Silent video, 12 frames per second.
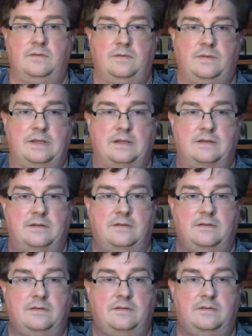that
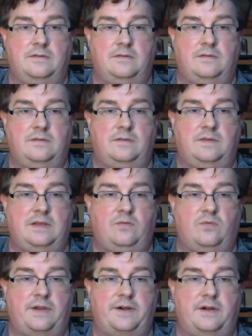the
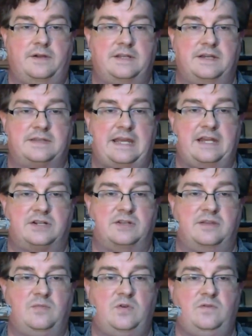rudder does
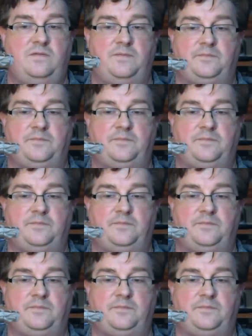actually move.